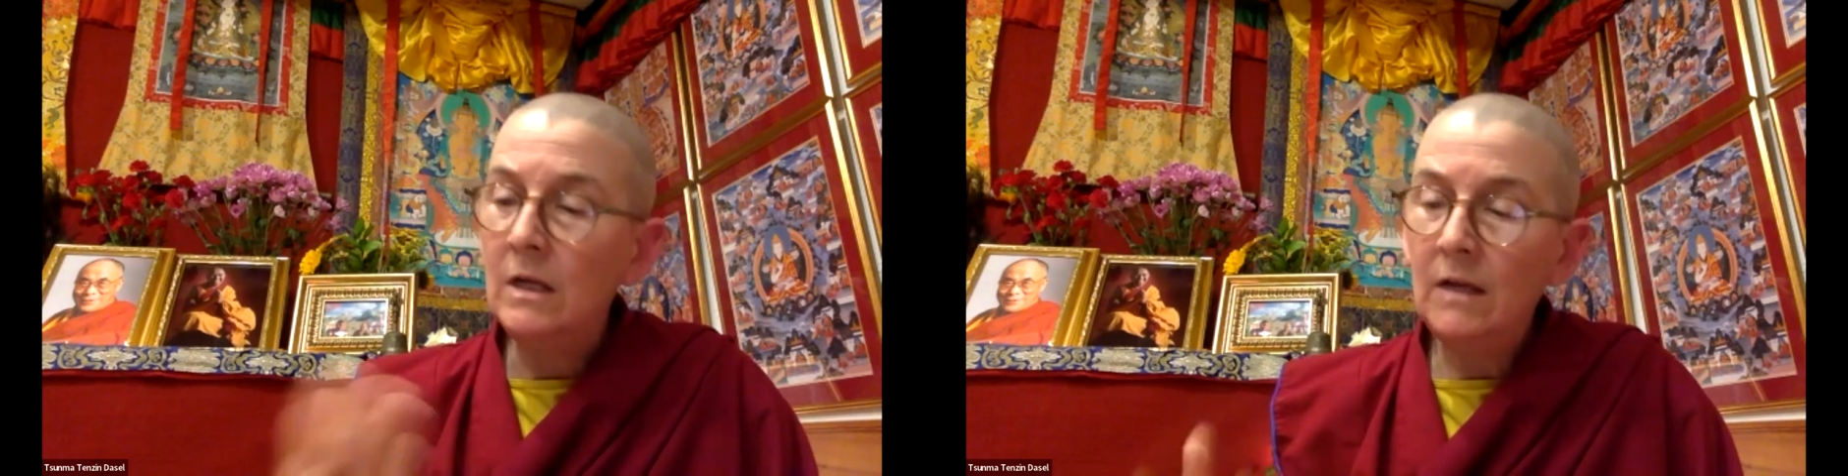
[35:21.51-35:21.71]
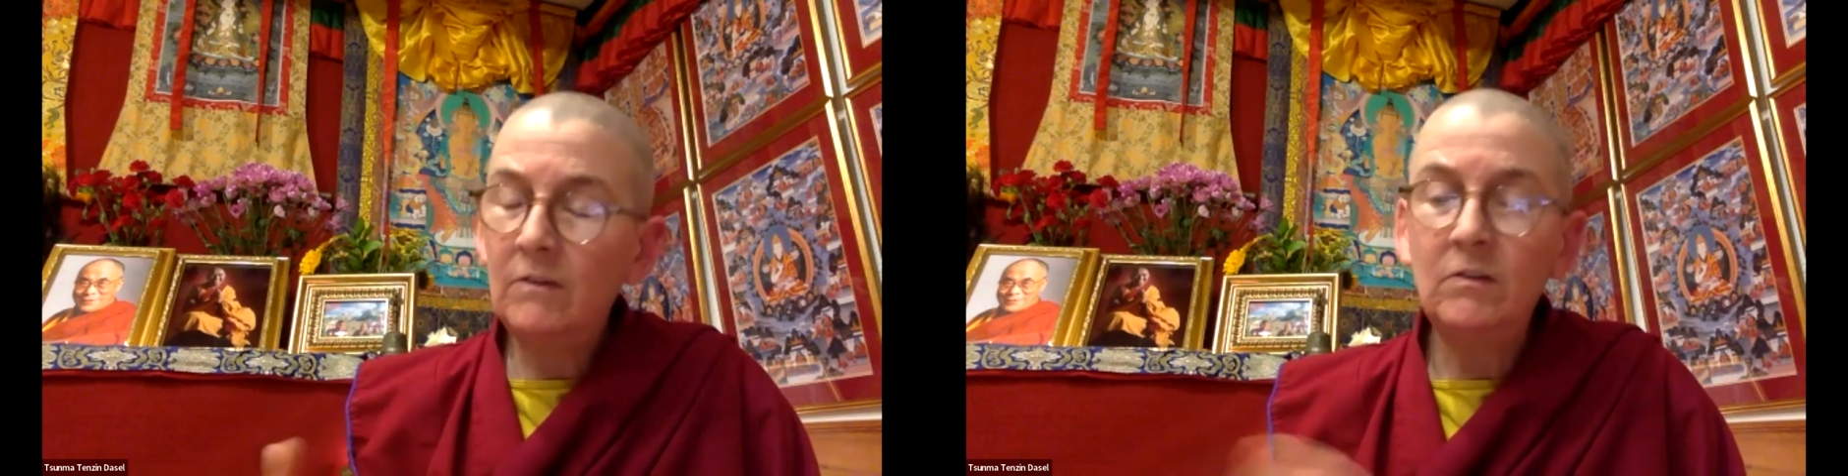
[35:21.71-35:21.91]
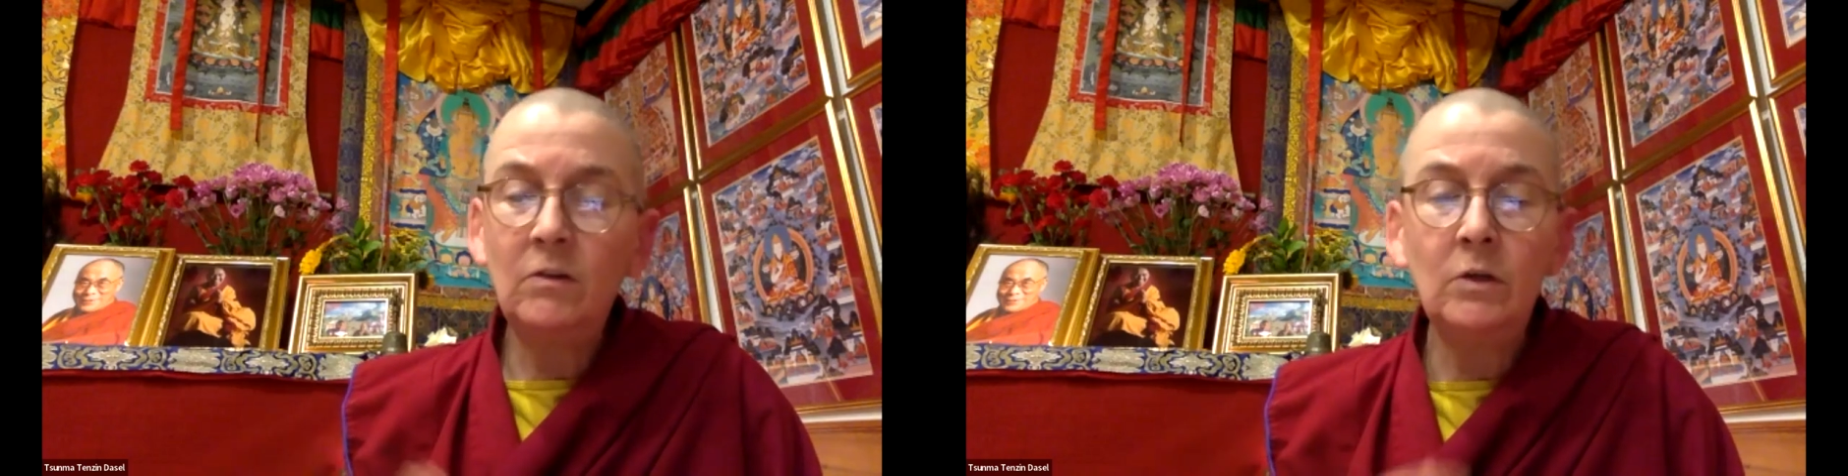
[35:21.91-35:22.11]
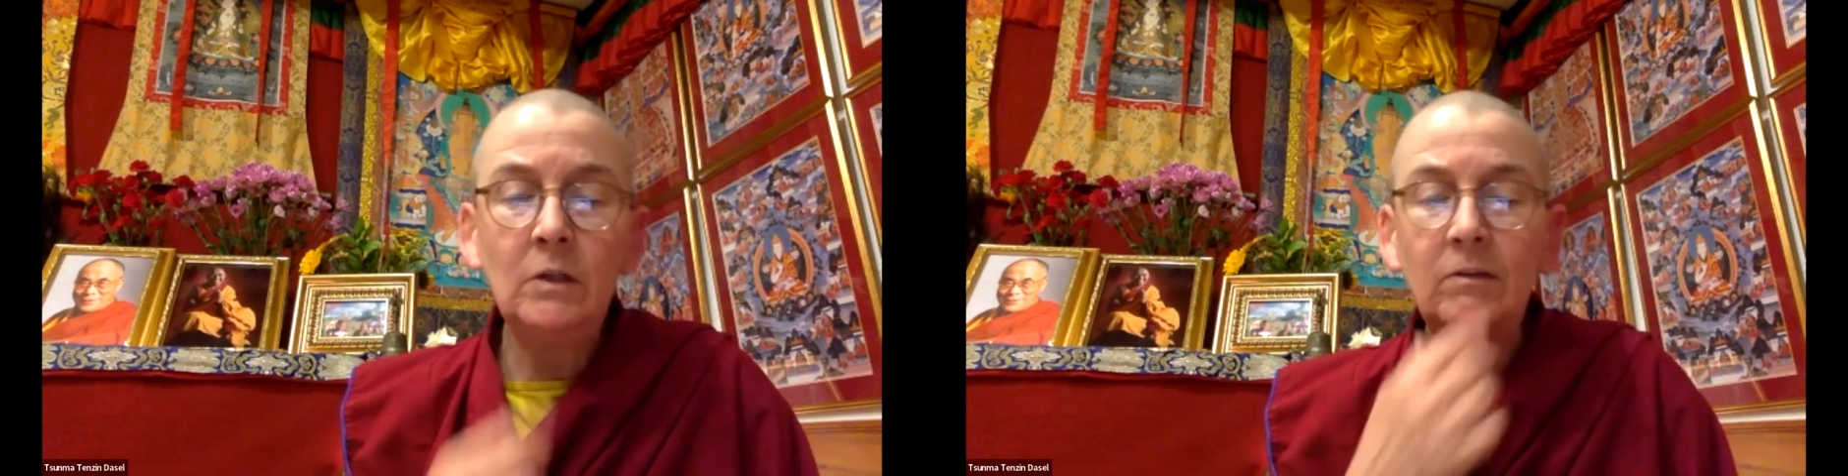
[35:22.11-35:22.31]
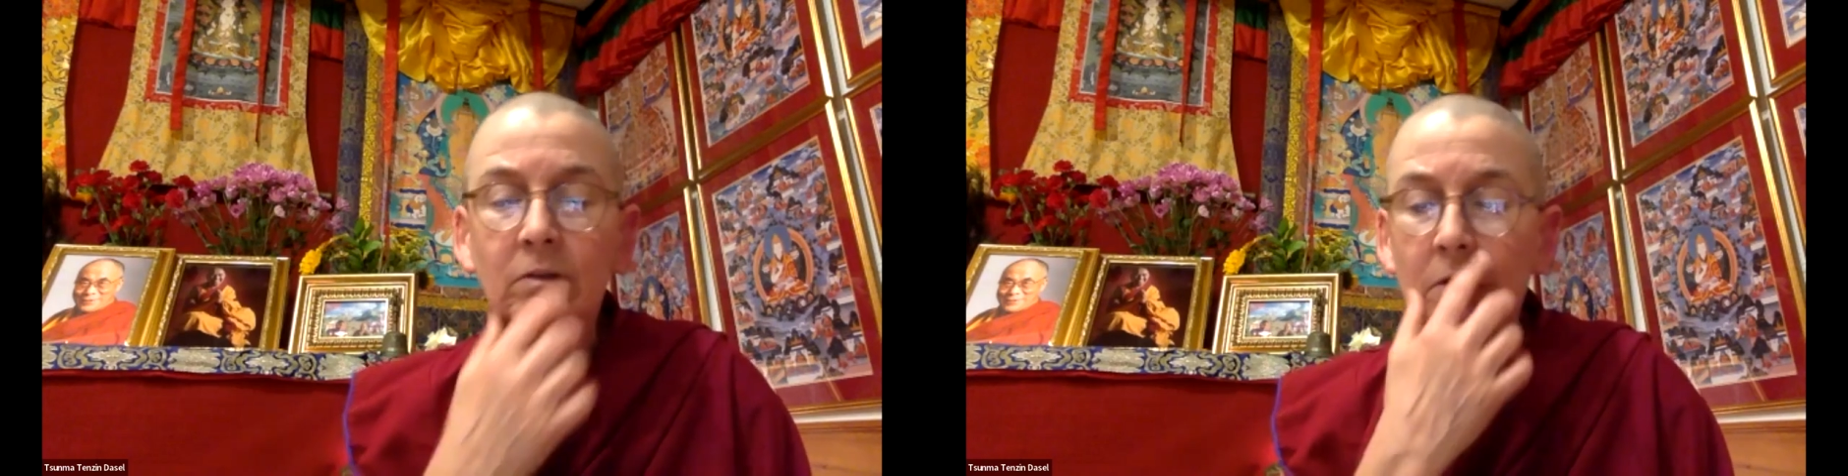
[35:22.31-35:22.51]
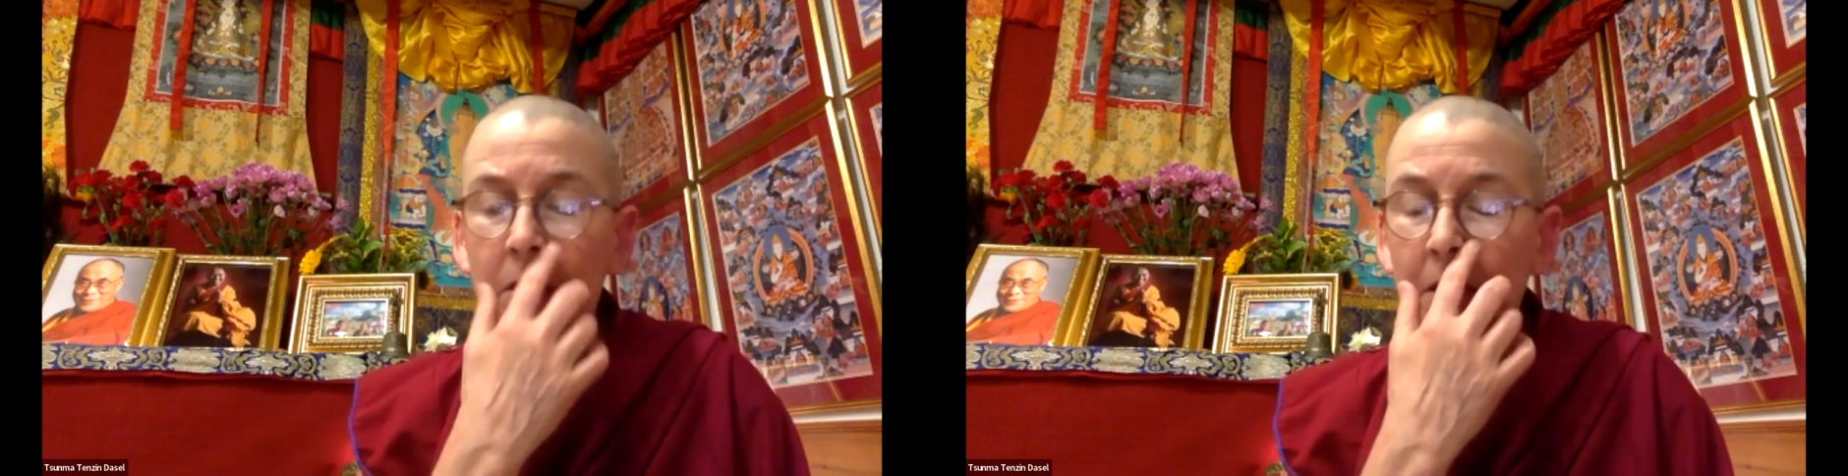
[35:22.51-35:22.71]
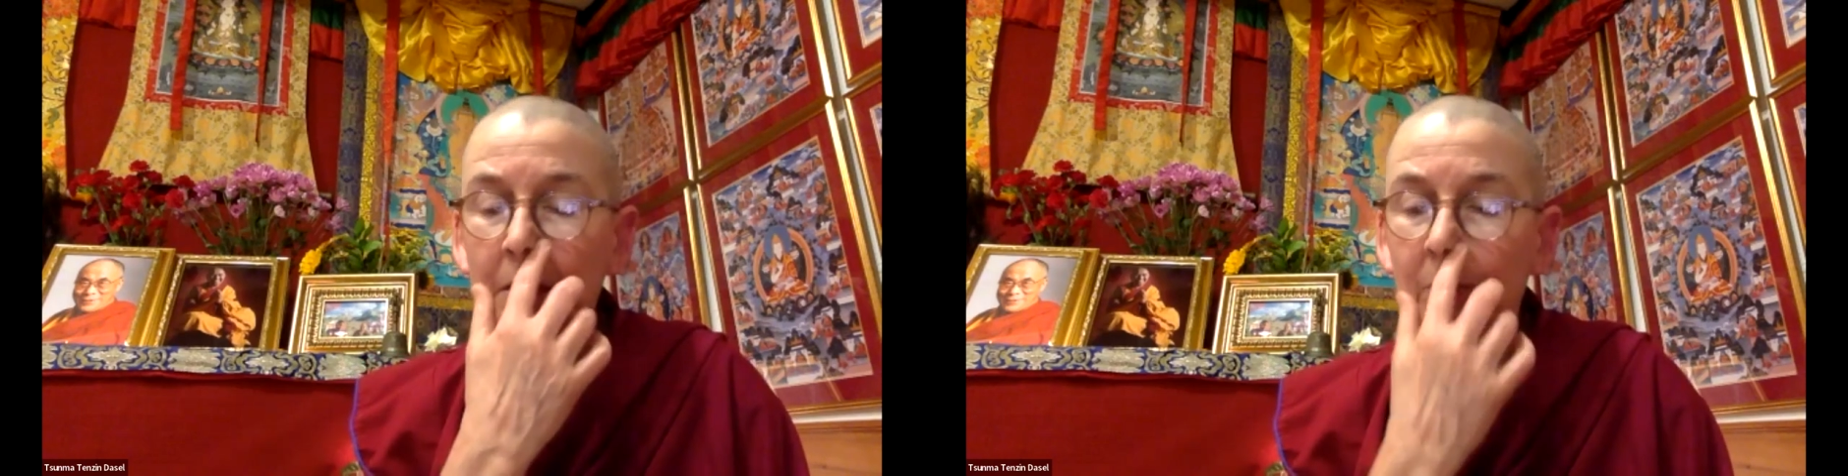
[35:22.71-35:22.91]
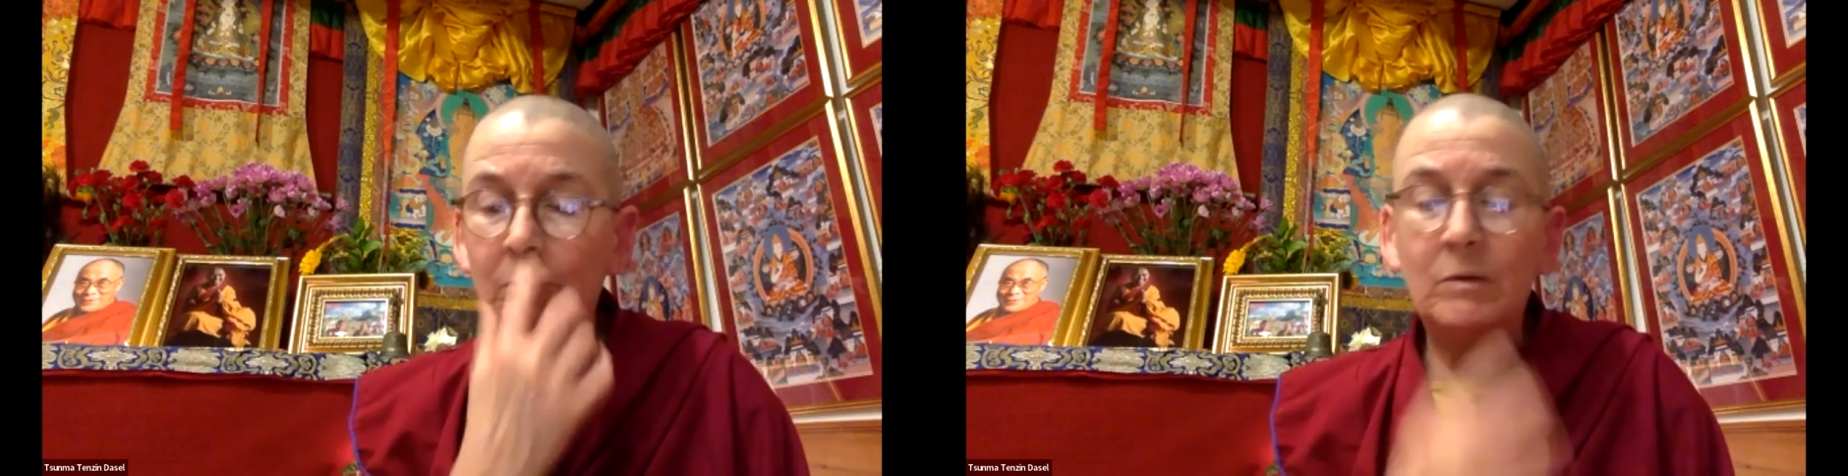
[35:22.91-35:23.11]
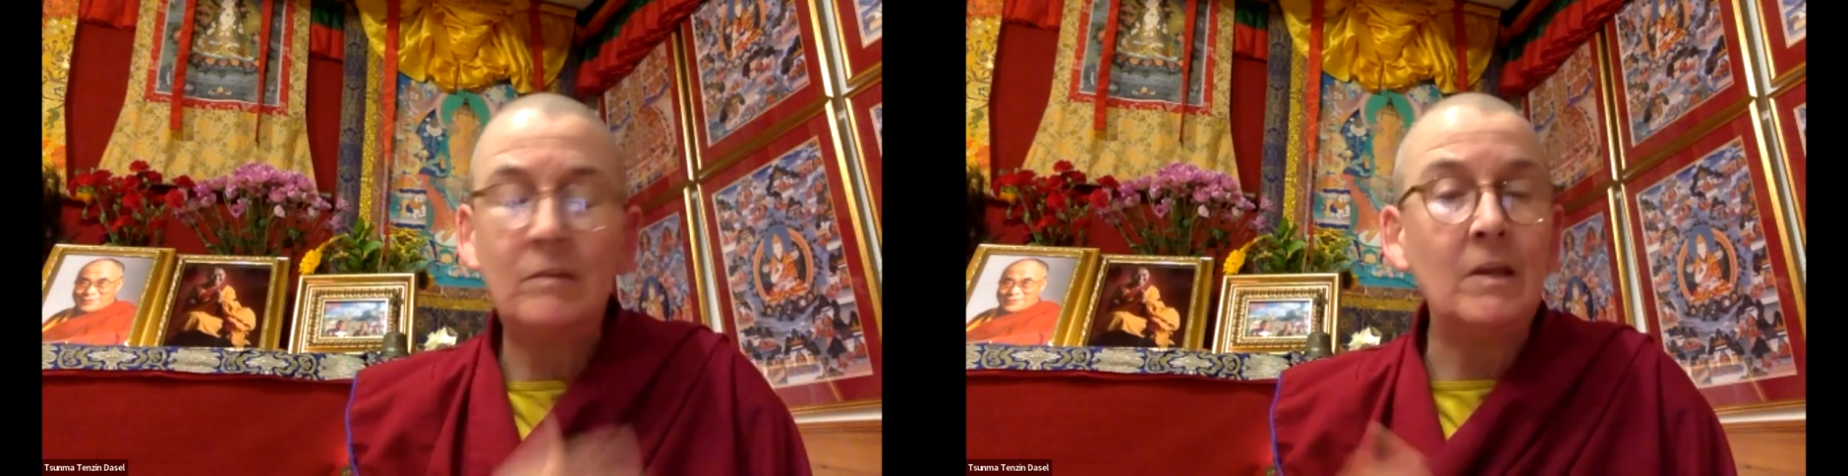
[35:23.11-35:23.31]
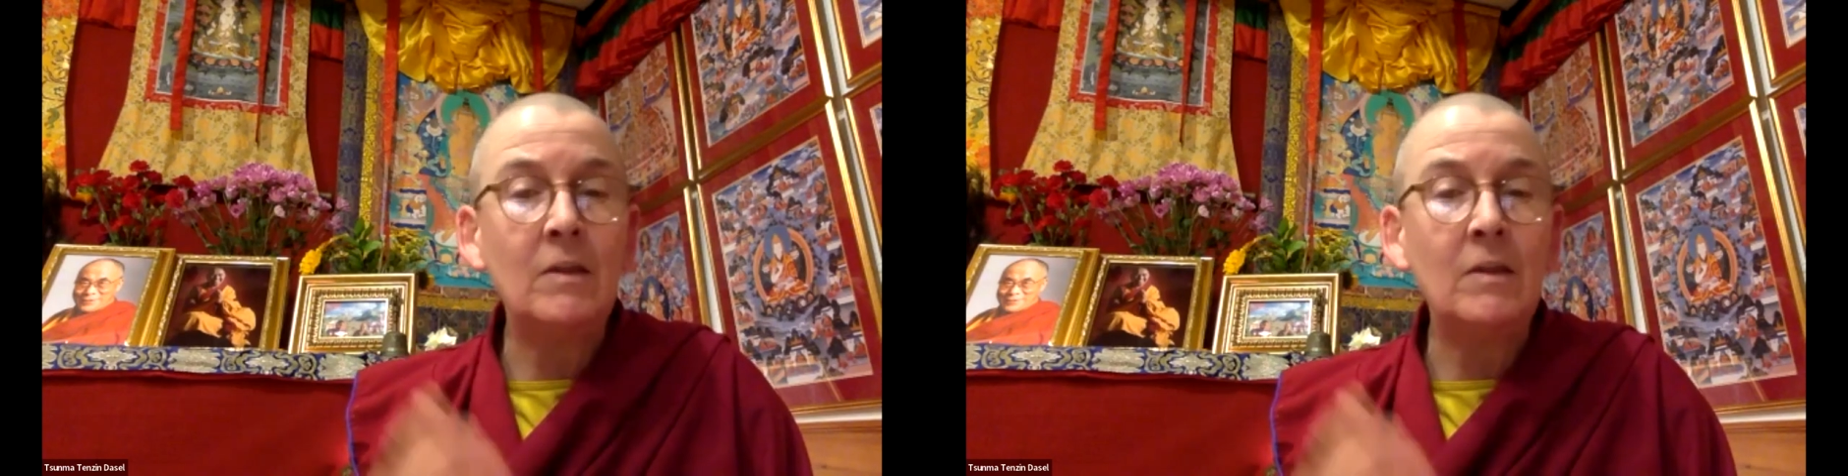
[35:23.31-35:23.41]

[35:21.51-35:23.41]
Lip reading: as His Holiness the Dalai Lama would say,